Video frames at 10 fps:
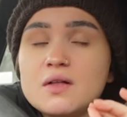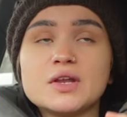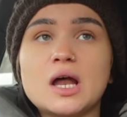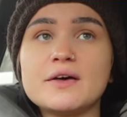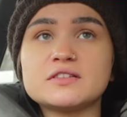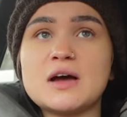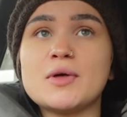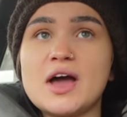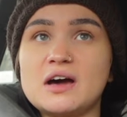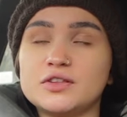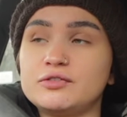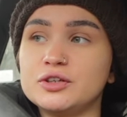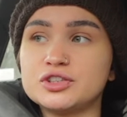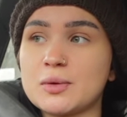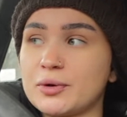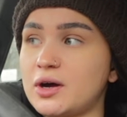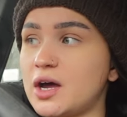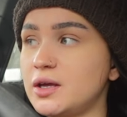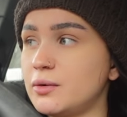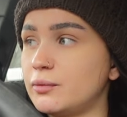the last time that I had the flu jab when
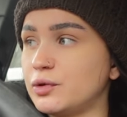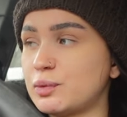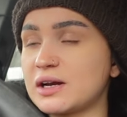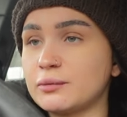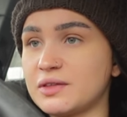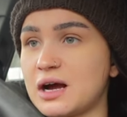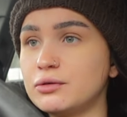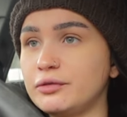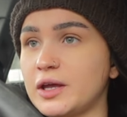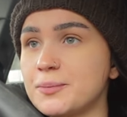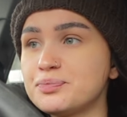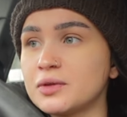I was pregnant with Alfie,